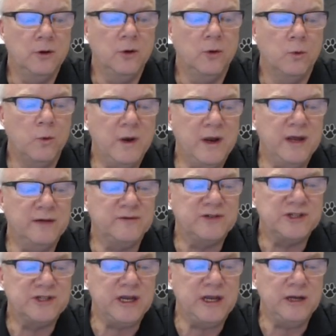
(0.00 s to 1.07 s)
We have
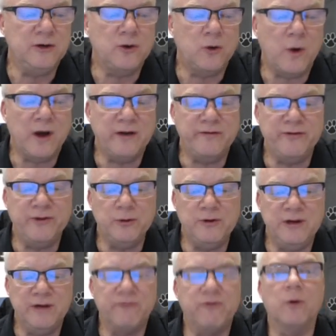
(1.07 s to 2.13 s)
seen quite a few
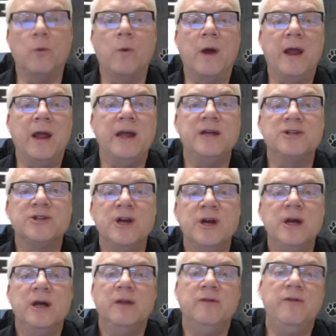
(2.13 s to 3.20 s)
different ways
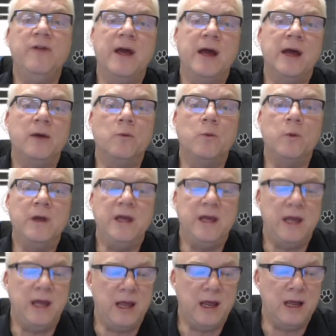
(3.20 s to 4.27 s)
that we
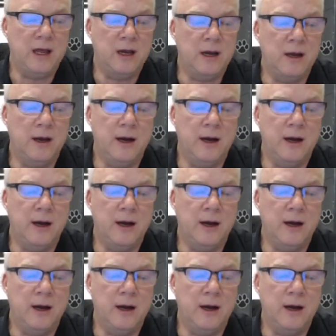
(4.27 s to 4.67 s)
can